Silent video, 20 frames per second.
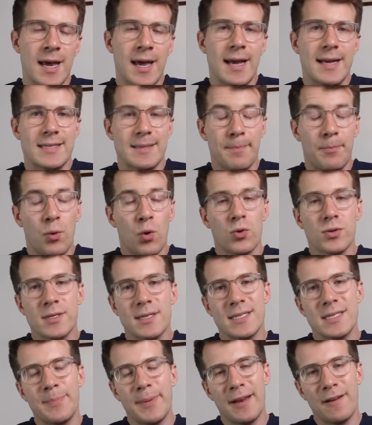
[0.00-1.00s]
It's
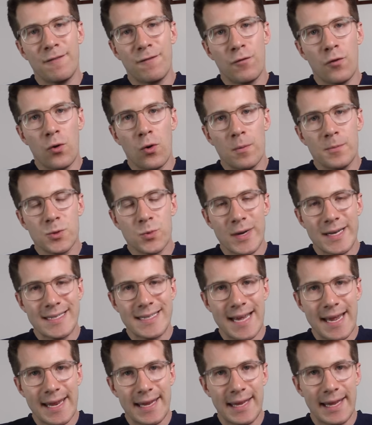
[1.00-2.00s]
important to be informed when
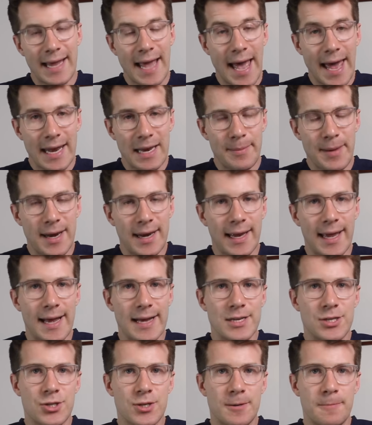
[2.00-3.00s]
taking any
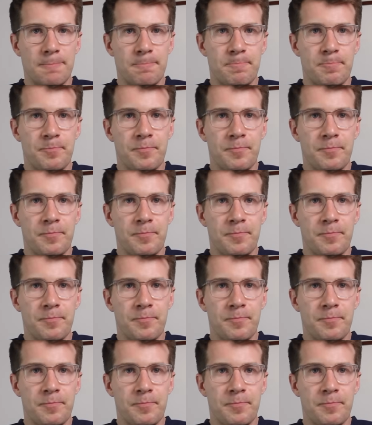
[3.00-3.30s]
medication.